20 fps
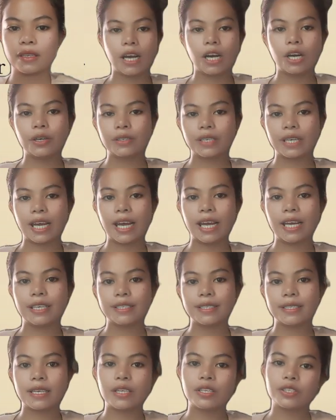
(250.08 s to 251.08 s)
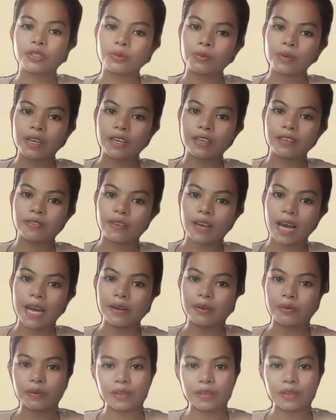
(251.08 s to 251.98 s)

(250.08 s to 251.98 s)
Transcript: Okay, since we are done